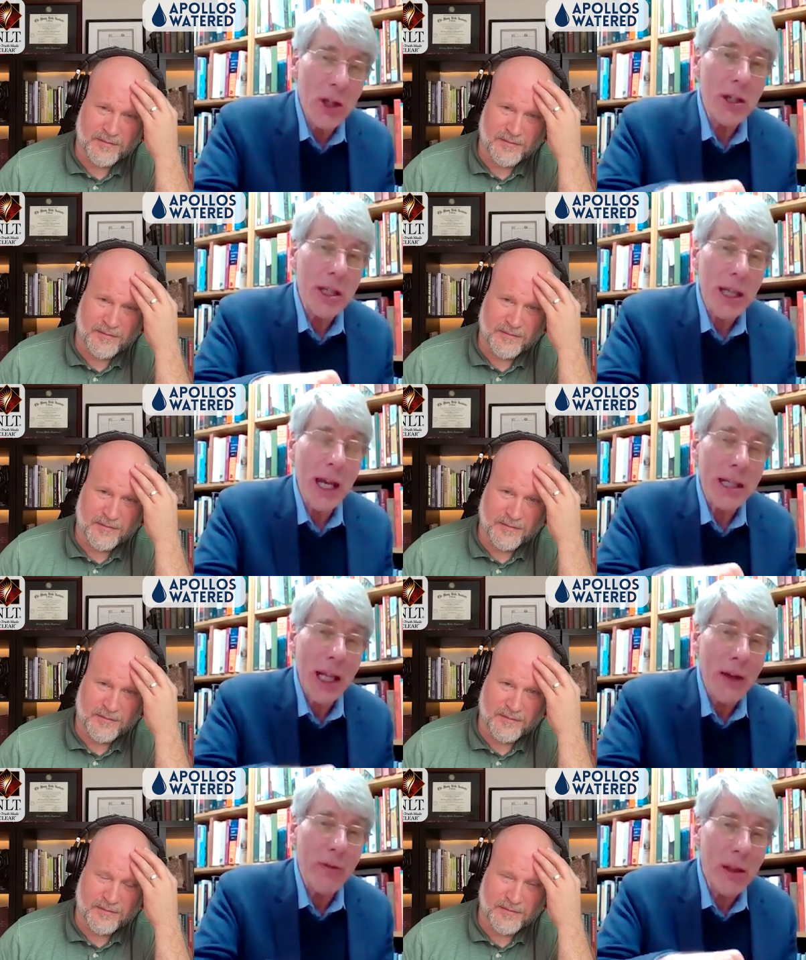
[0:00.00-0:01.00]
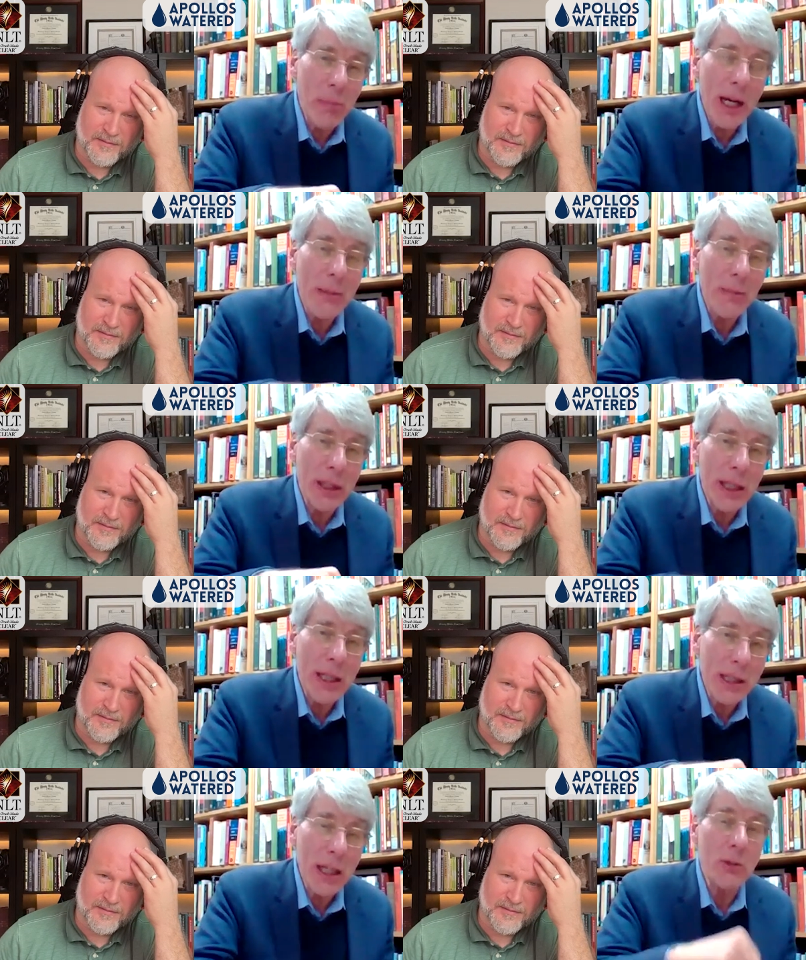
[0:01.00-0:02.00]
Speaker 1: not yet have the Bible
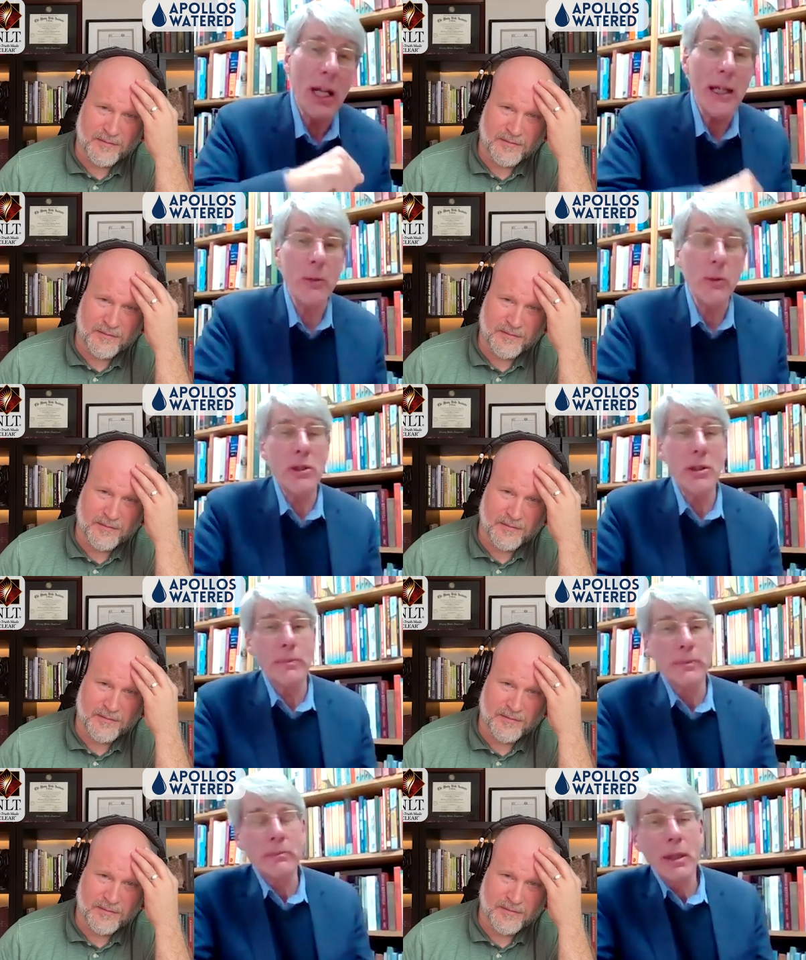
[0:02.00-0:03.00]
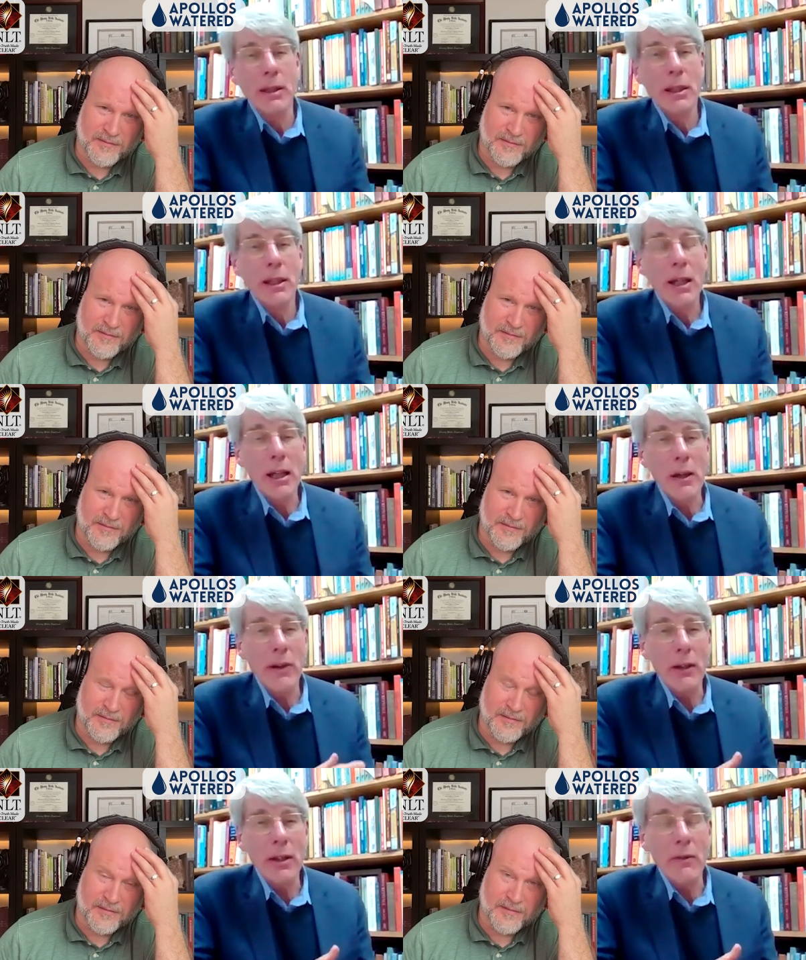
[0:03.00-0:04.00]
in its own language. And I
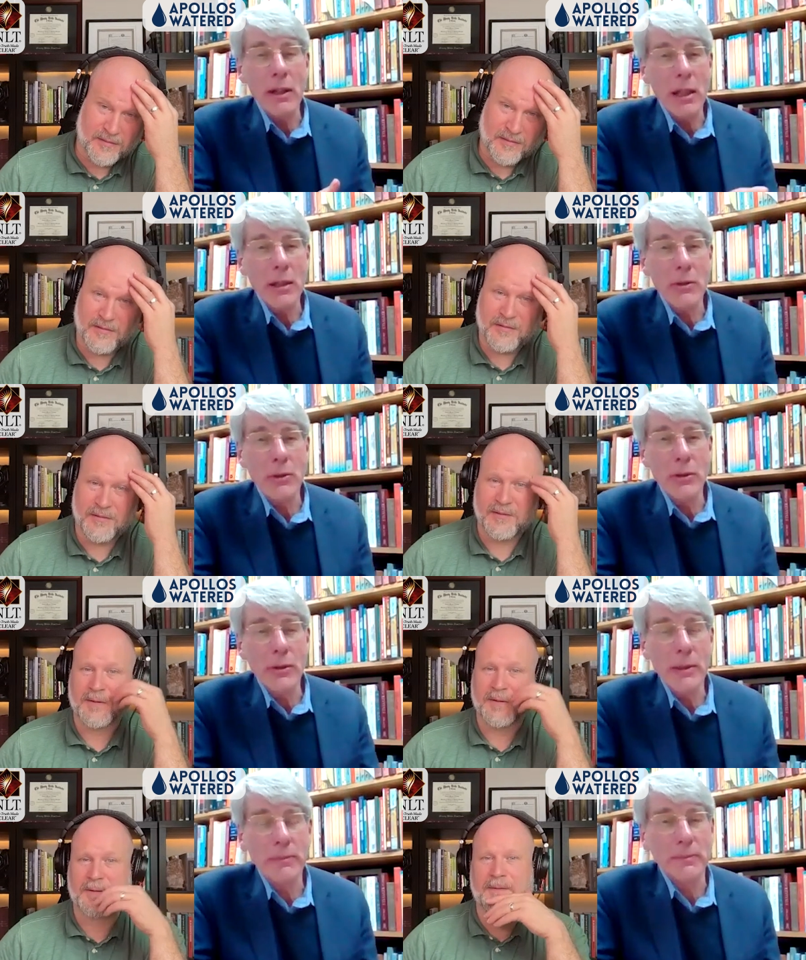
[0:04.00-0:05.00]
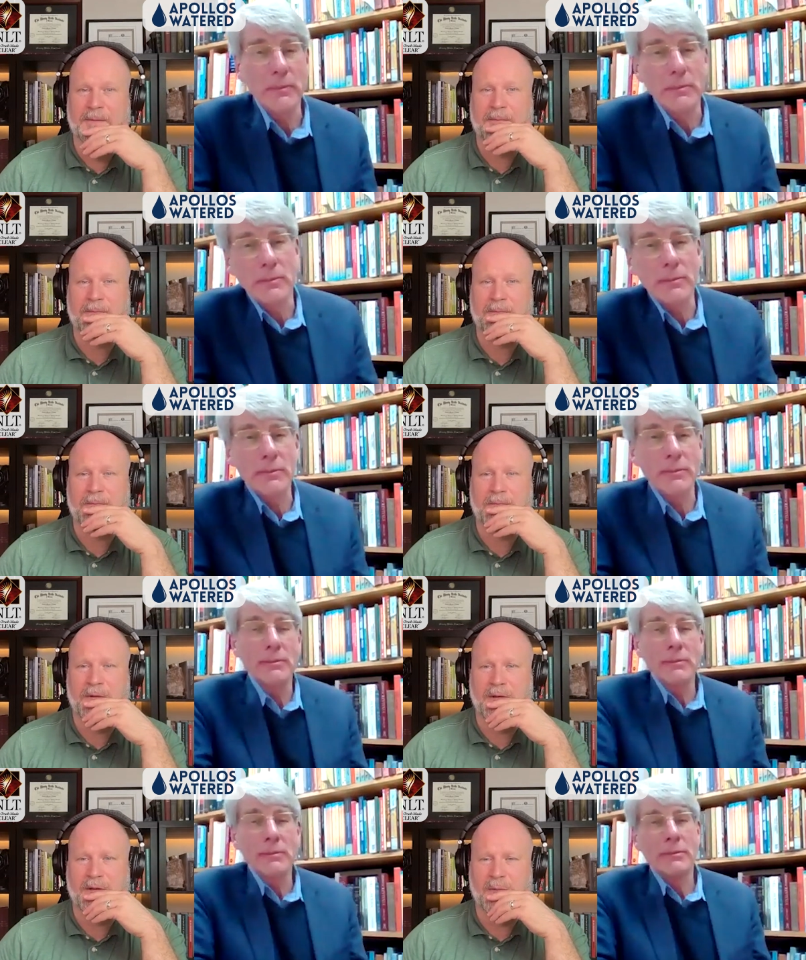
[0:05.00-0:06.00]
found that very extraordinary.
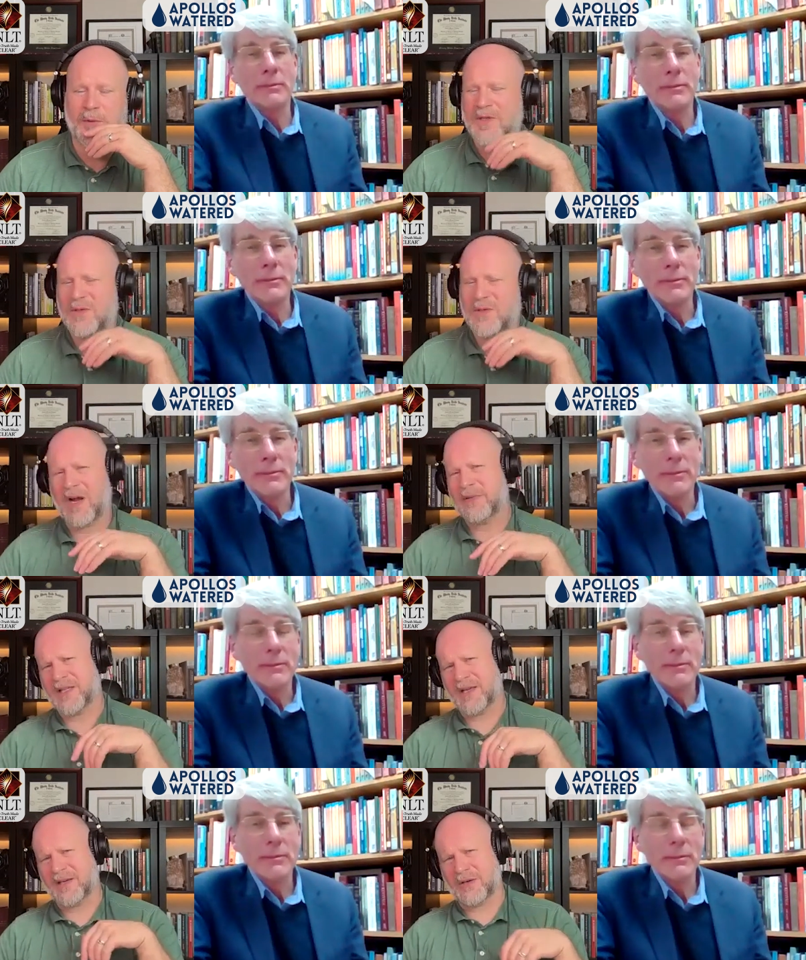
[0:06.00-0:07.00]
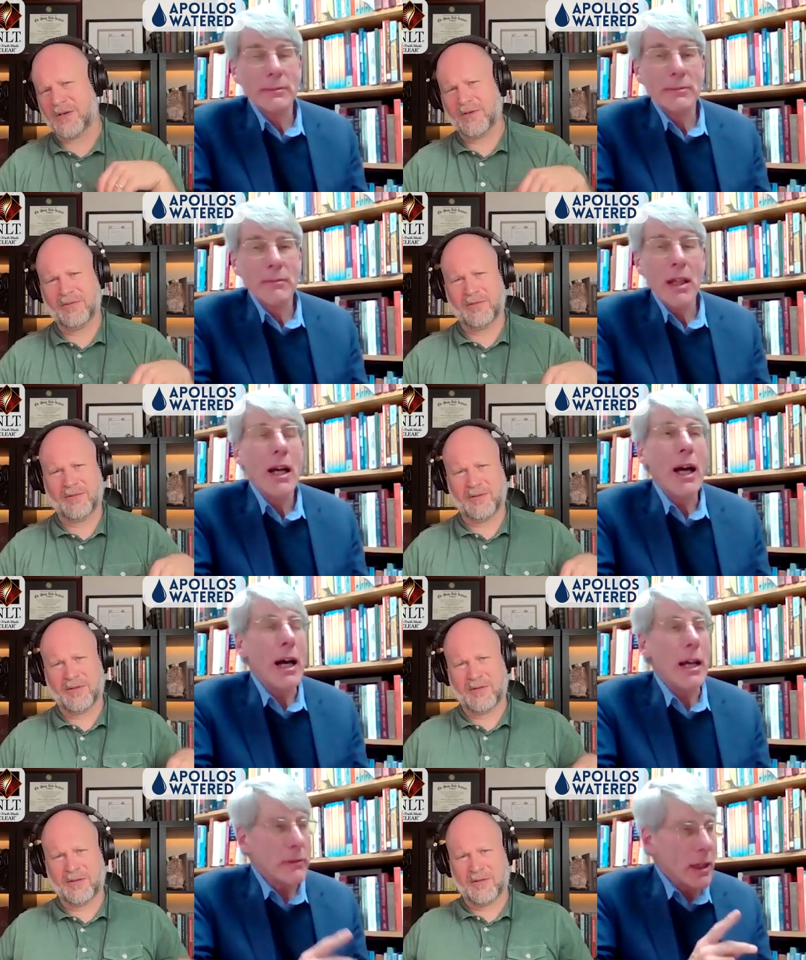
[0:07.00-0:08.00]
Speaker 2: What tribe is that, you know?
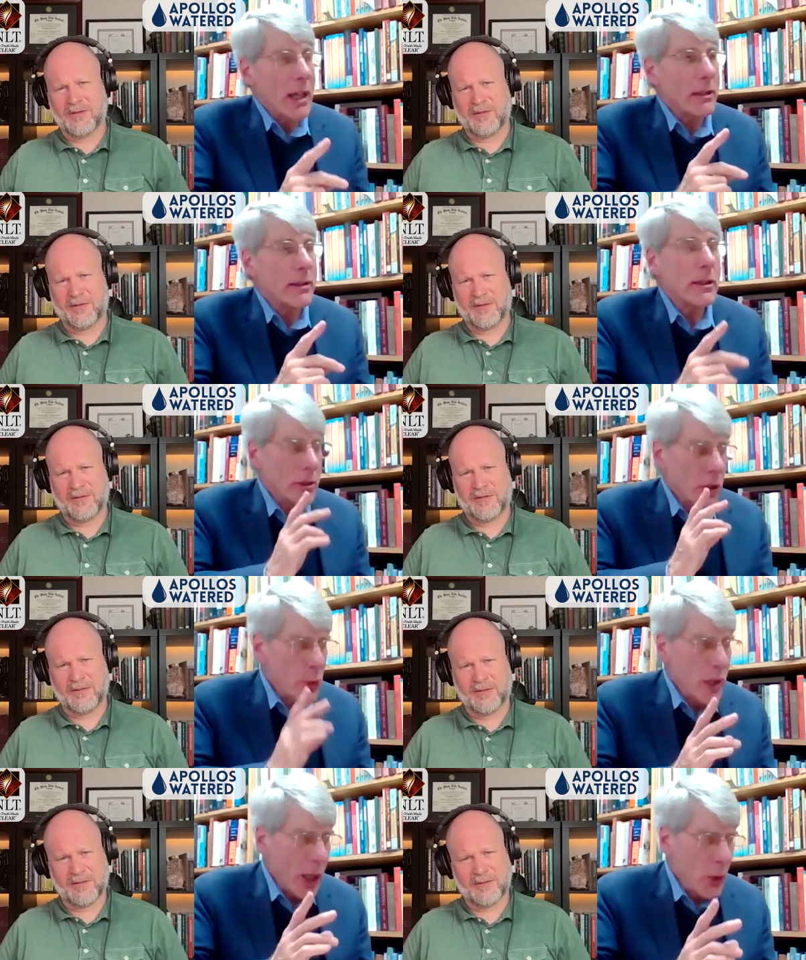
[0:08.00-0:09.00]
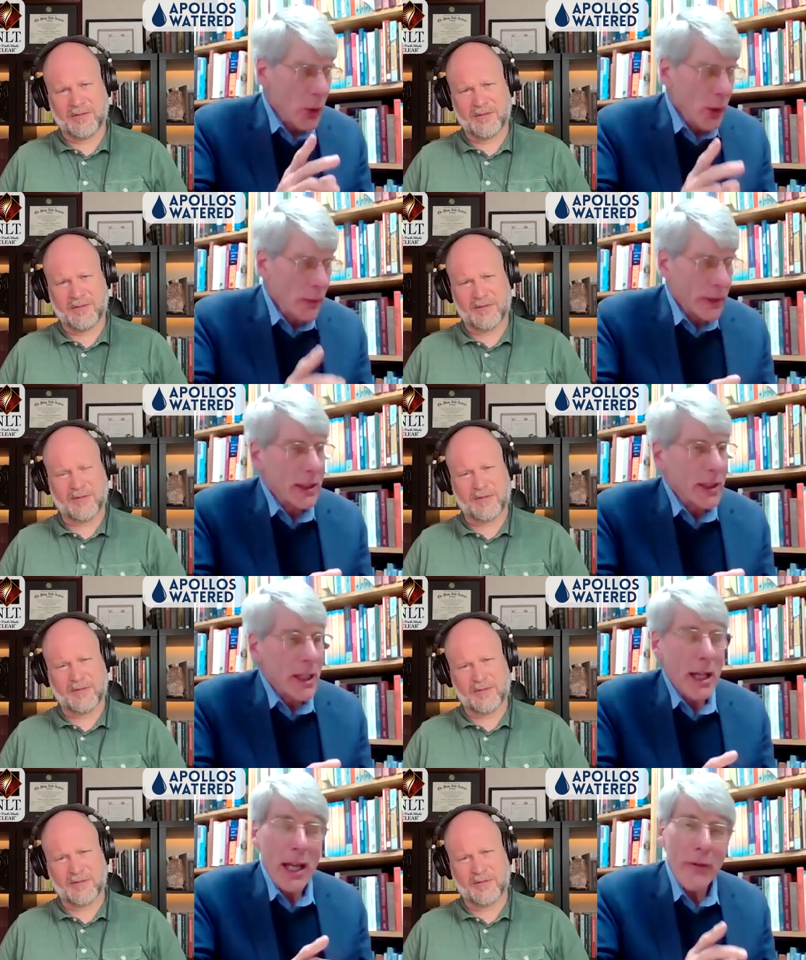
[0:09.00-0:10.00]
Speaker 1: I do know,
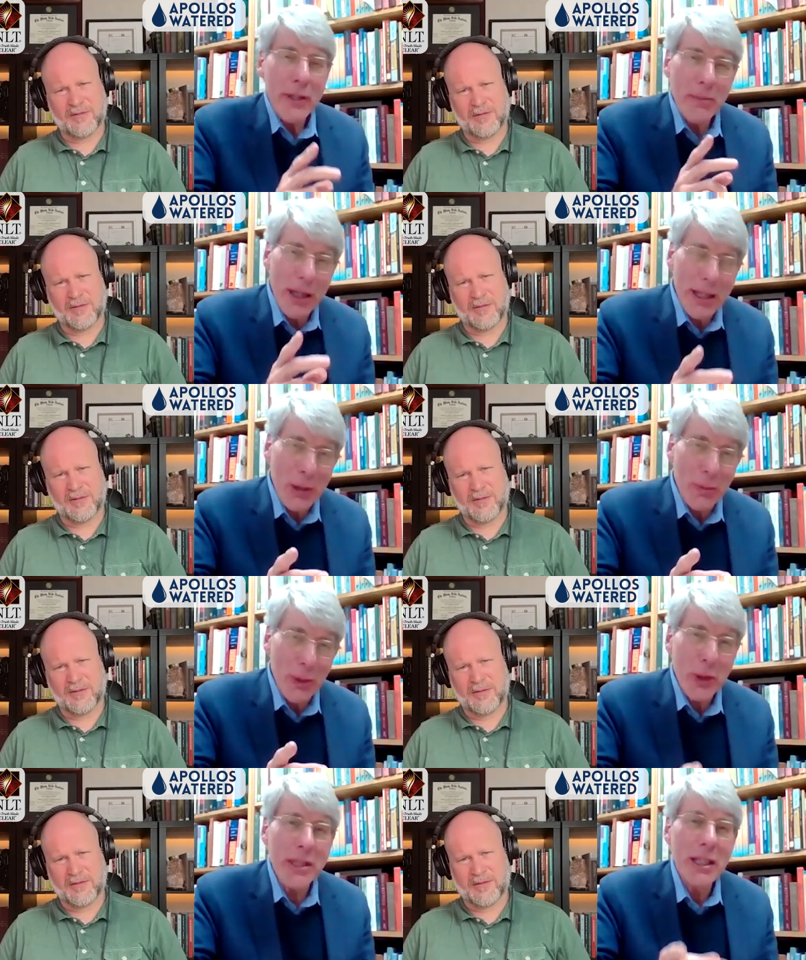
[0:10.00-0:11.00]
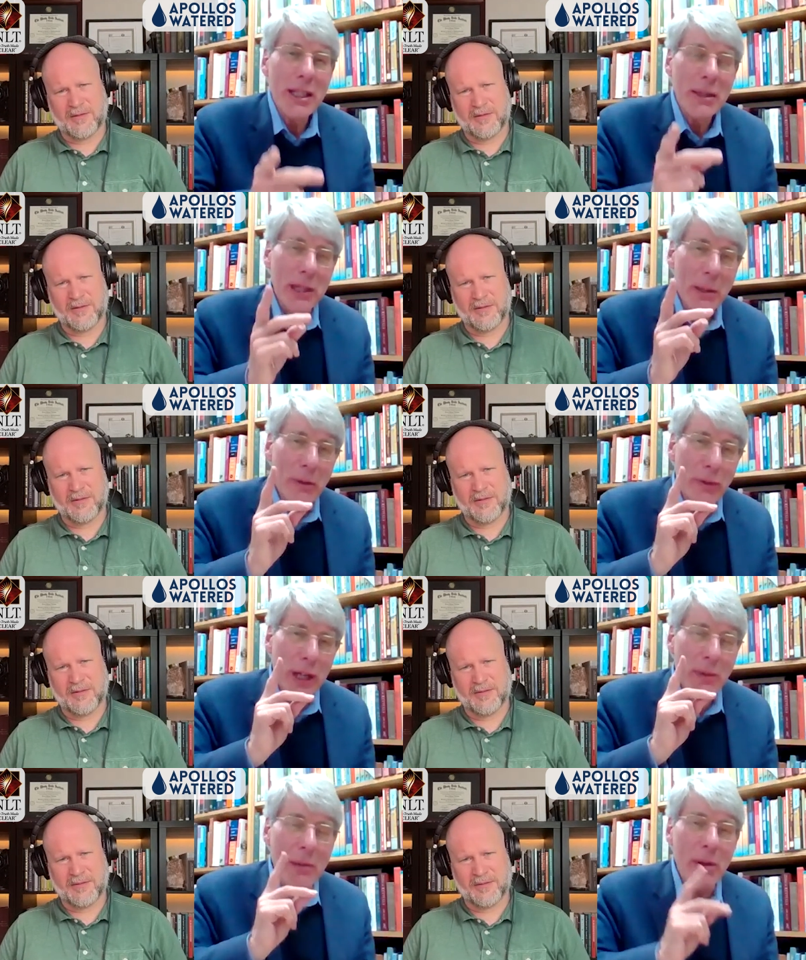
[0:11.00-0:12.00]
and I have it in my notebooks, but I'm afraid